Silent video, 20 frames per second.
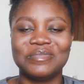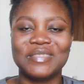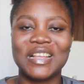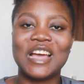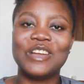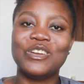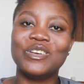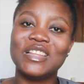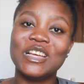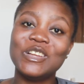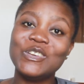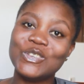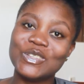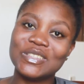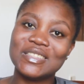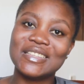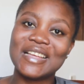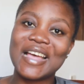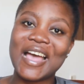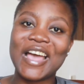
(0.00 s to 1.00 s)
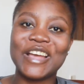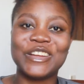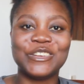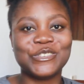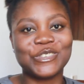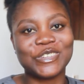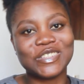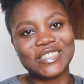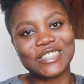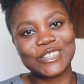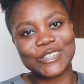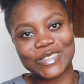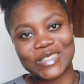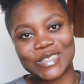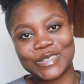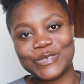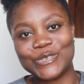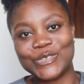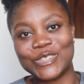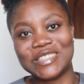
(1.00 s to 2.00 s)
And on that note, I draw the
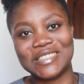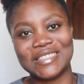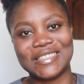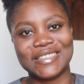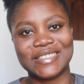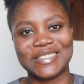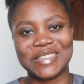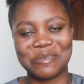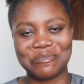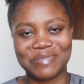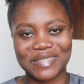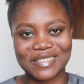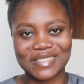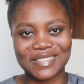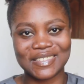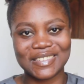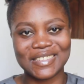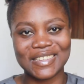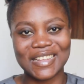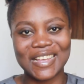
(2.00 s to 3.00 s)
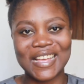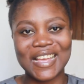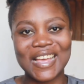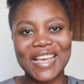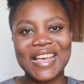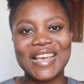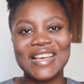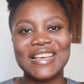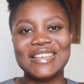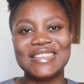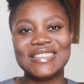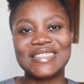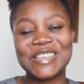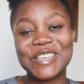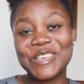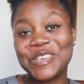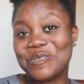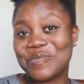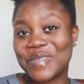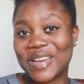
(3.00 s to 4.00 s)
curtain for today's episode.
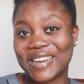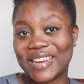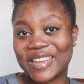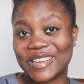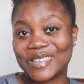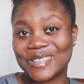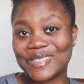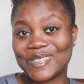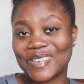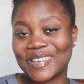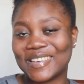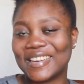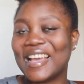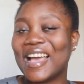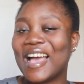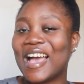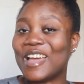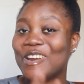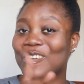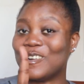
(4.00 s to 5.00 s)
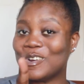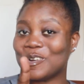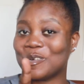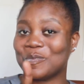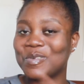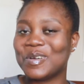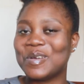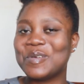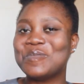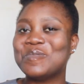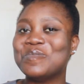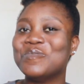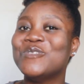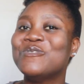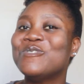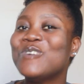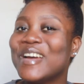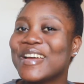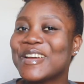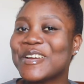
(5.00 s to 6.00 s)
See you in my next one. And hold up,
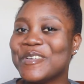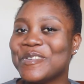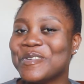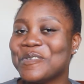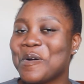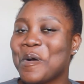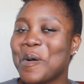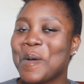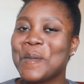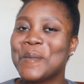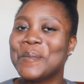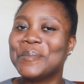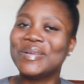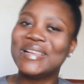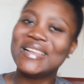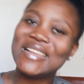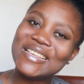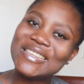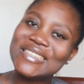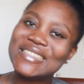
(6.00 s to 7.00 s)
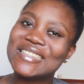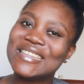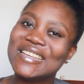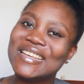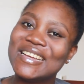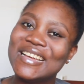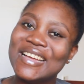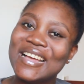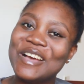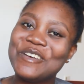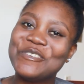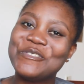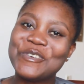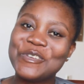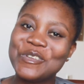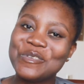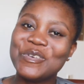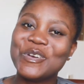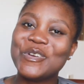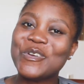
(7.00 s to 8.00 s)
before I go, please
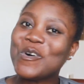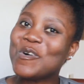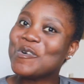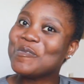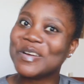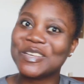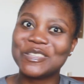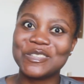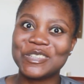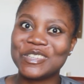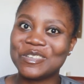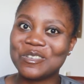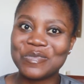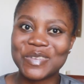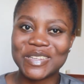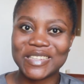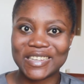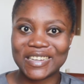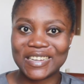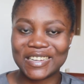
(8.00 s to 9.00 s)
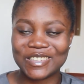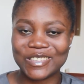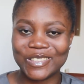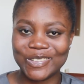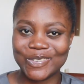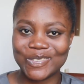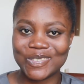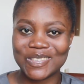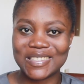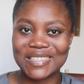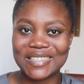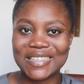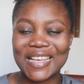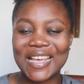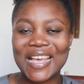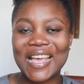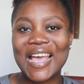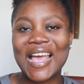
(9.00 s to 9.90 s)
follow me on all my social media handles.